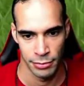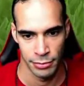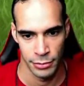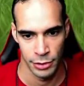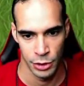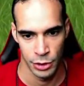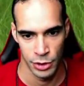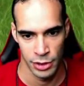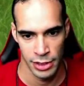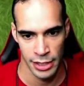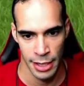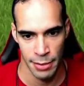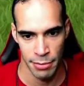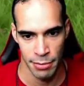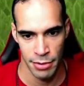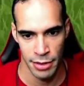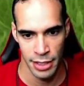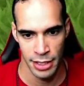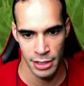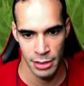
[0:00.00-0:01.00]
Do the same
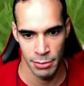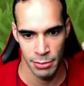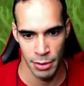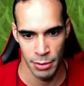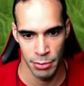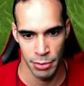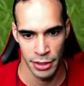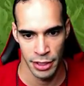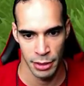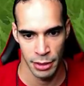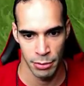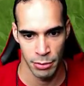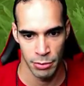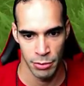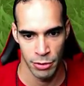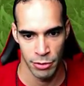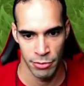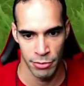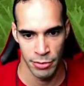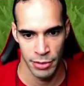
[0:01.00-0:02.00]
thing, some unpredictable
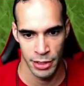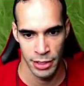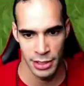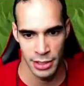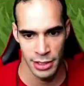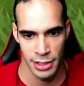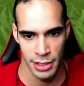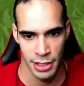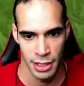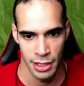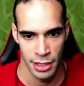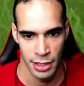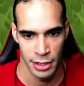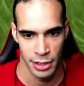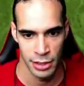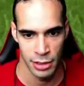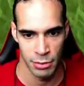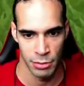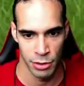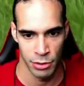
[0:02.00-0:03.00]
movements,
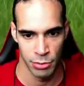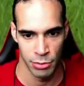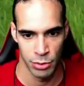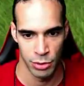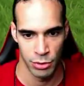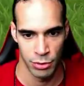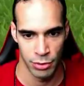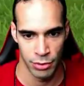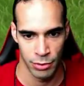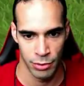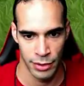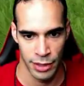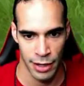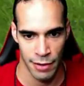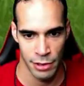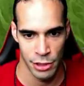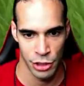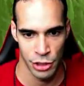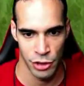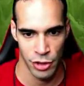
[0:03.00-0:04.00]

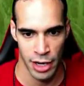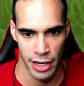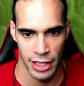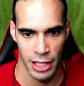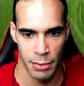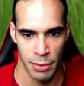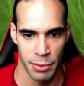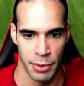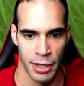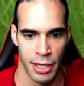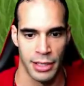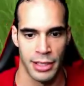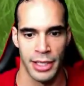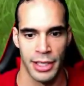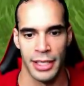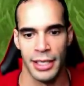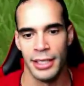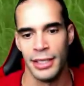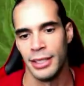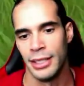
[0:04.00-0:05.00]
whatever, just try to keep it on
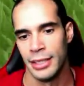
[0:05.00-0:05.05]
there.